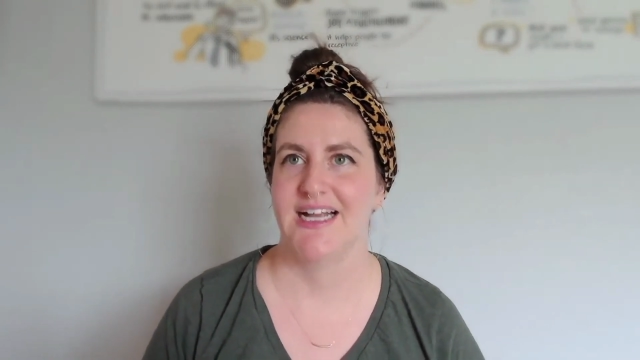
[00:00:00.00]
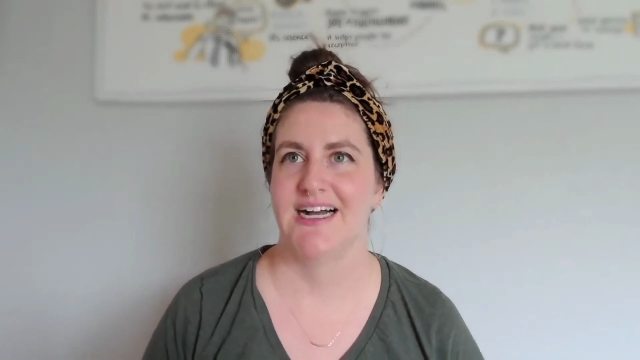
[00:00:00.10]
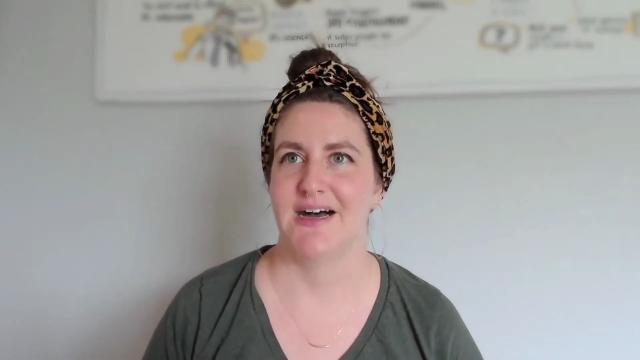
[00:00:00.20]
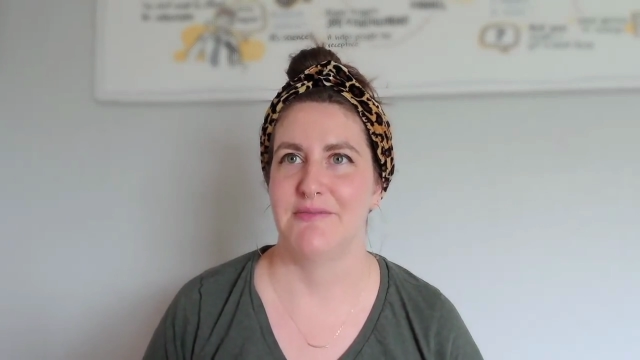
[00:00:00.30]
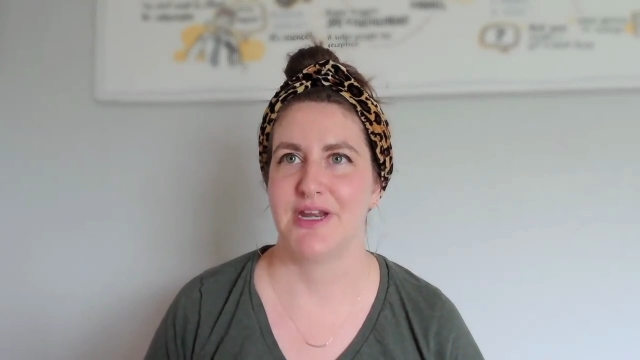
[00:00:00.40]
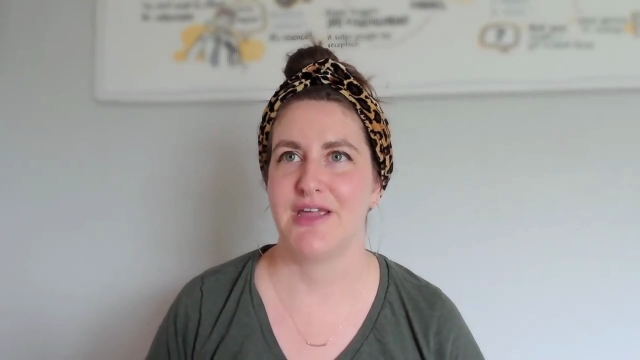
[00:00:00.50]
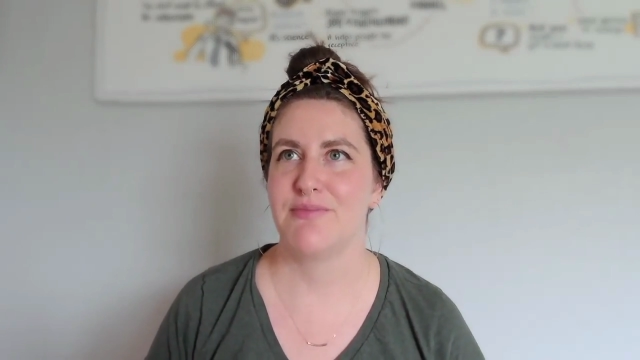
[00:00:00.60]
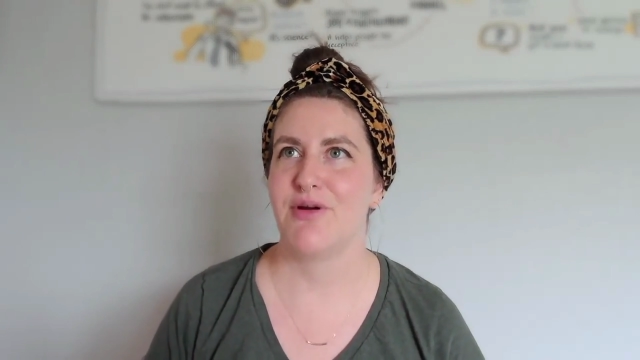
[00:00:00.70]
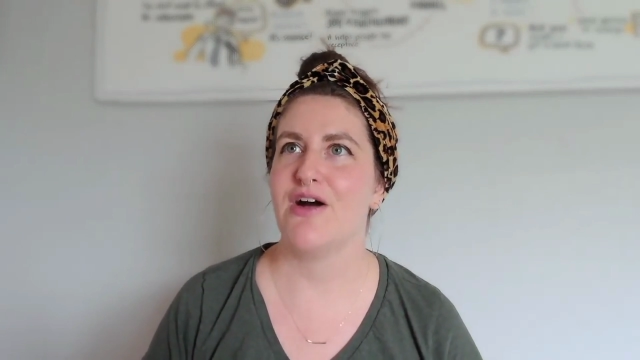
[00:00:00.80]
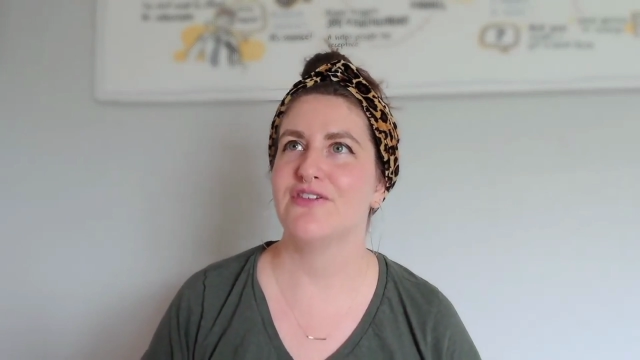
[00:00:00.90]
But
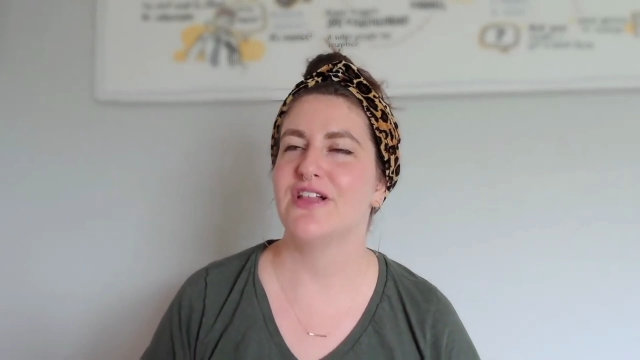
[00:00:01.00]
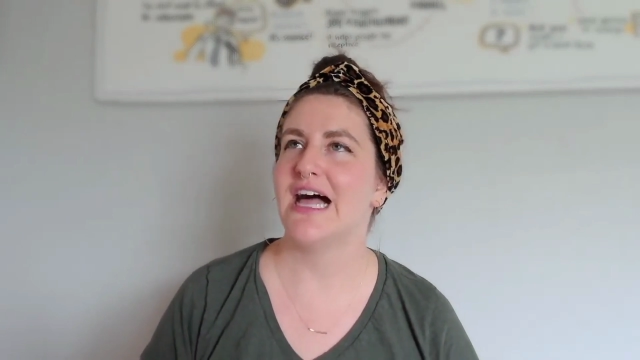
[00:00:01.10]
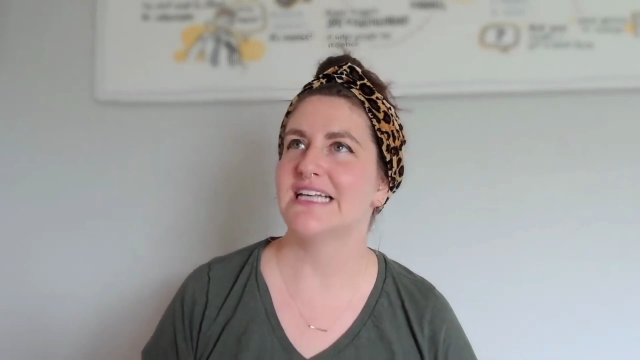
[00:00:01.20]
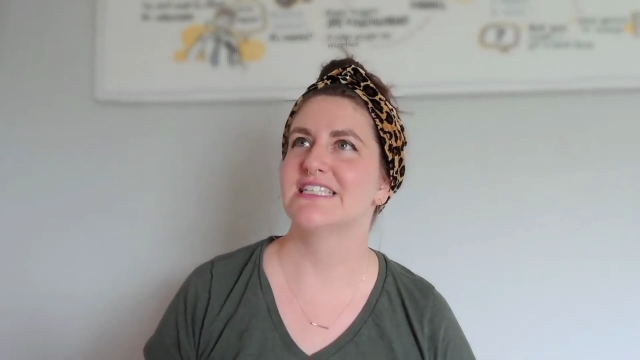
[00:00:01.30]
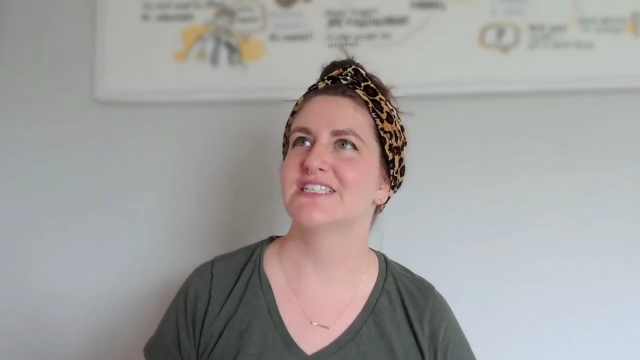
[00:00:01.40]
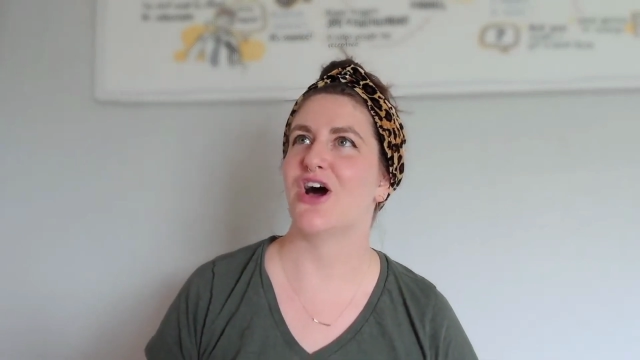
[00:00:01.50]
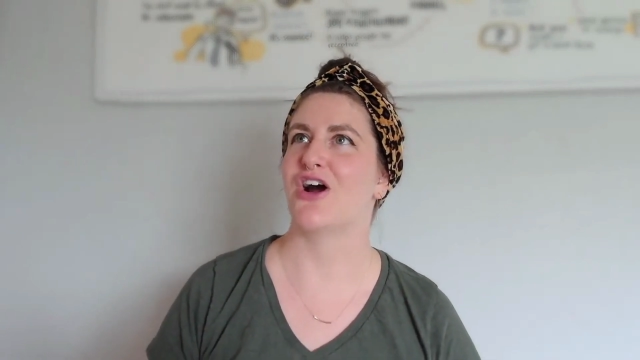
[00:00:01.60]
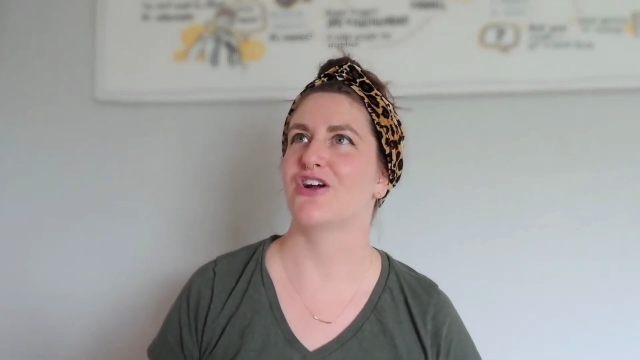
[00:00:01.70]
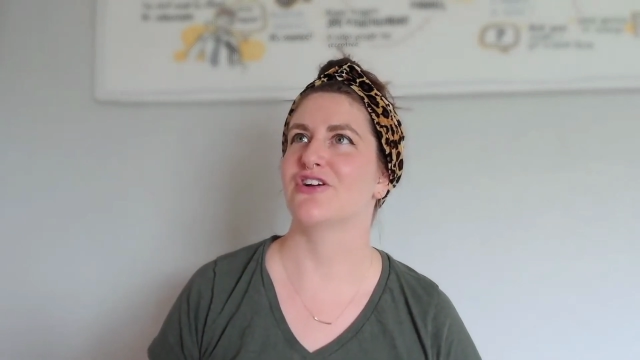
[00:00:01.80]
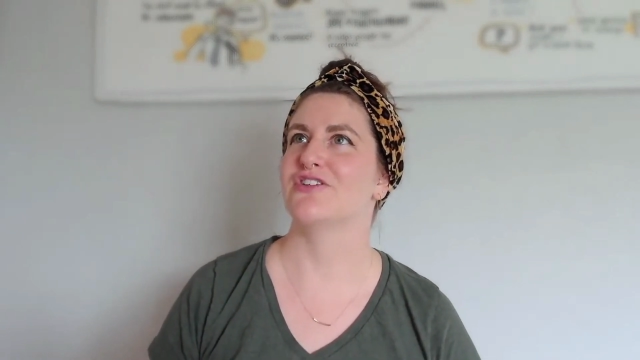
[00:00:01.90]
improv classes
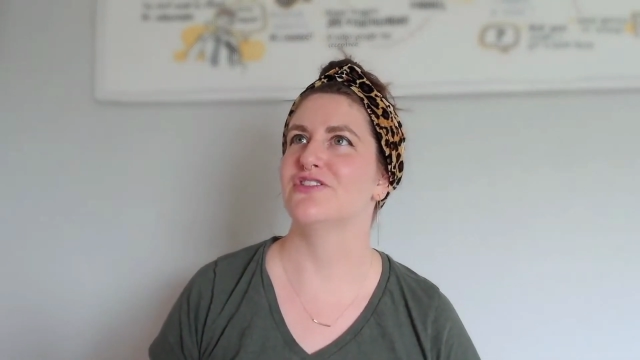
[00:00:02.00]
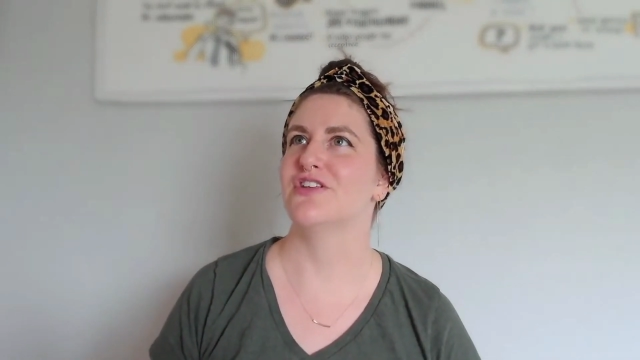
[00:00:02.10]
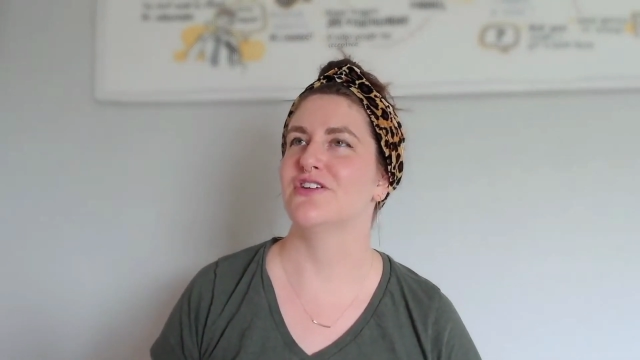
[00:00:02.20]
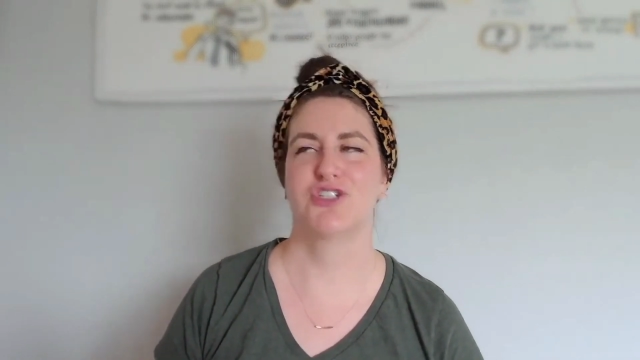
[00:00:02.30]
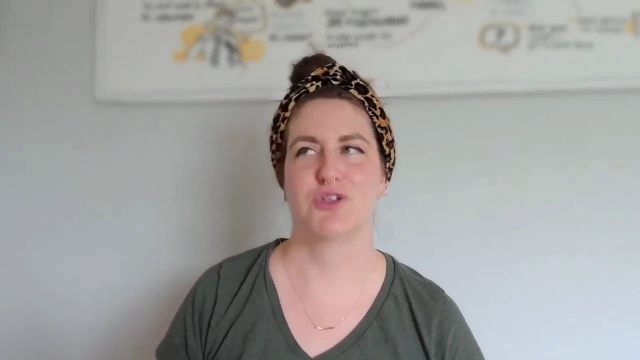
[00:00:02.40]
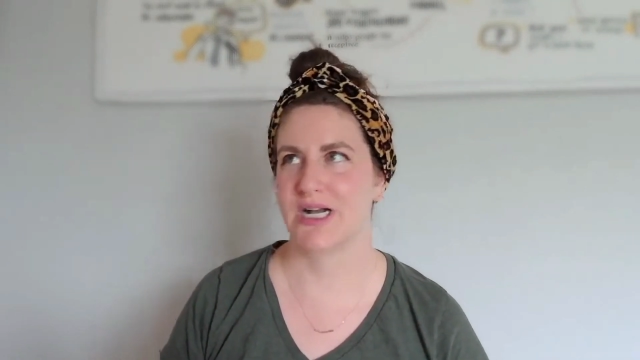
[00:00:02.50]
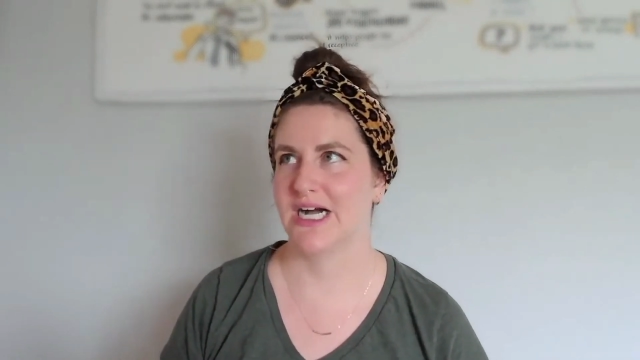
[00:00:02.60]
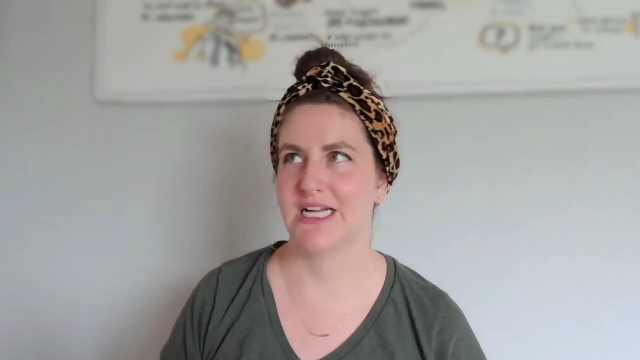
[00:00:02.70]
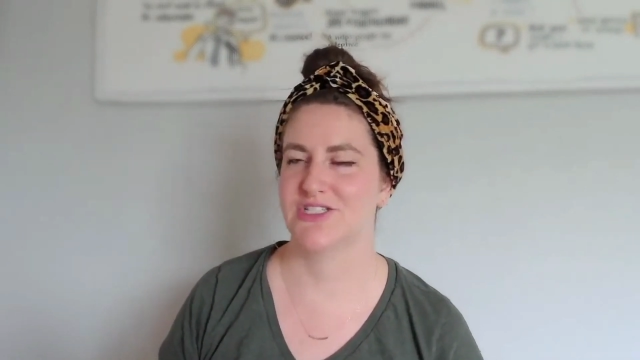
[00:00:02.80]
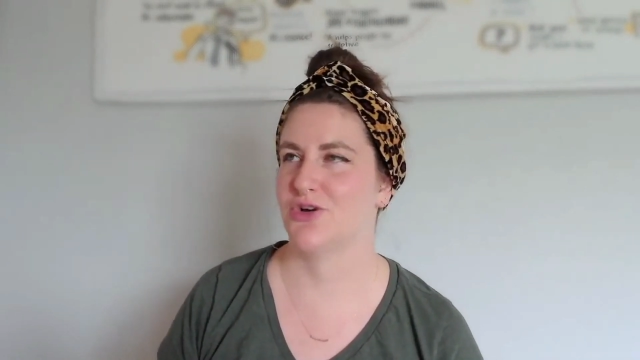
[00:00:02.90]
are a
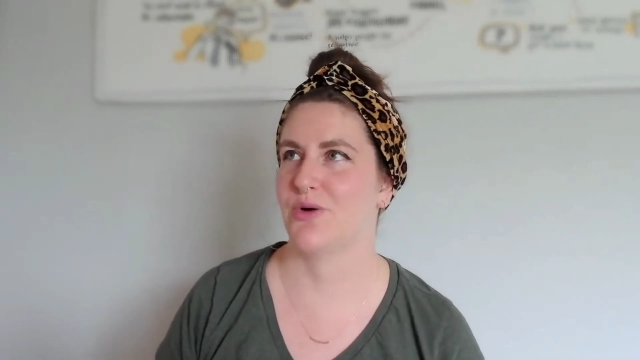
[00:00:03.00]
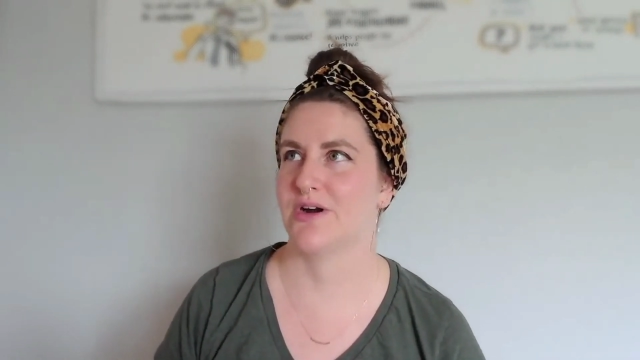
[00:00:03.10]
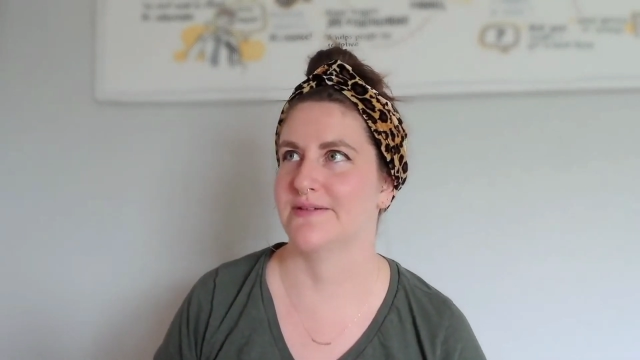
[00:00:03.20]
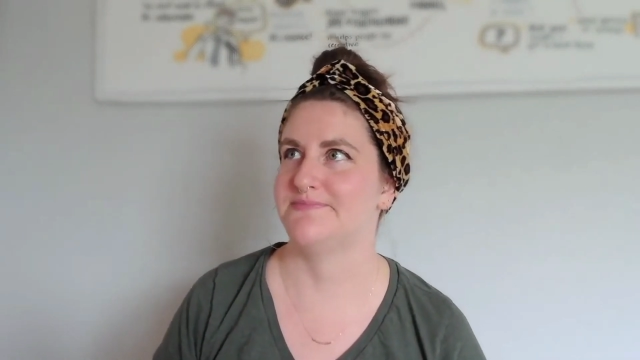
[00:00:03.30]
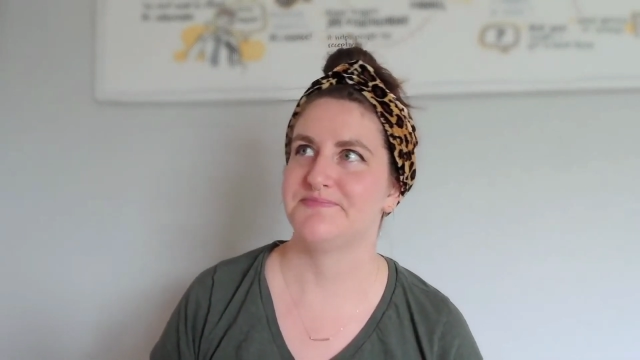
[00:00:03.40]
shortcut toward